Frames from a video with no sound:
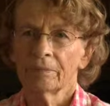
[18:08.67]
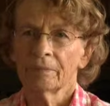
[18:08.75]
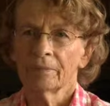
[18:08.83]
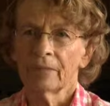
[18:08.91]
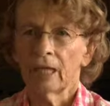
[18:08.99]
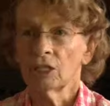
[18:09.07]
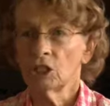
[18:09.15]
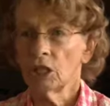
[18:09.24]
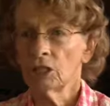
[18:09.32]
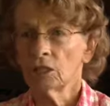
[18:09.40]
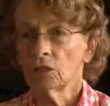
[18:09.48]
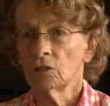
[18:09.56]
October. And
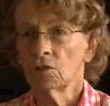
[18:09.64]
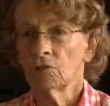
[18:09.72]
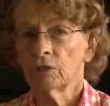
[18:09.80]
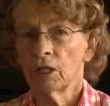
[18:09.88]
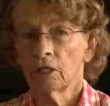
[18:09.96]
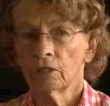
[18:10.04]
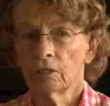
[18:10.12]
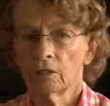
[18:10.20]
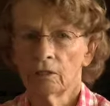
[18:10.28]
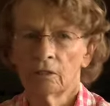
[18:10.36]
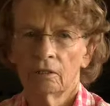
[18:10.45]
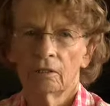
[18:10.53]
Jessica, don't forget
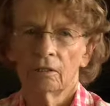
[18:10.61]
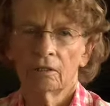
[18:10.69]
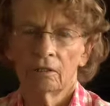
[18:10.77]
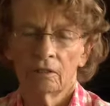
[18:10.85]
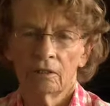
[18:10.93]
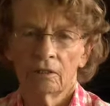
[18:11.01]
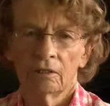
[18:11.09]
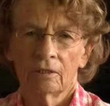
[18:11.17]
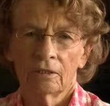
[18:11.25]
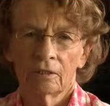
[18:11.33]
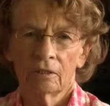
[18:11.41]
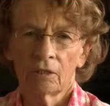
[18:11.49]
her. Yeah.
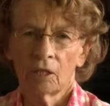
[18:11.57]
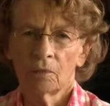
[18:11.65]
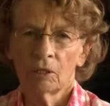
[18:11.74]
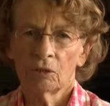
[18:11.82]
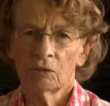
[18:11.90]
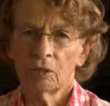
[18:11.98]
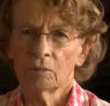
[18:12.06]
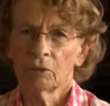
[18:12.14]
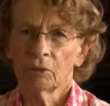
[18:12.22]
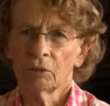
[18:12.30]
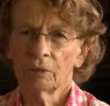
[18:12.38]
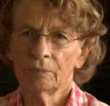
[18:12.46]
So that'll be three
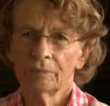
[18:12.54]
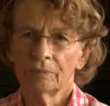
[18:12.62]
more.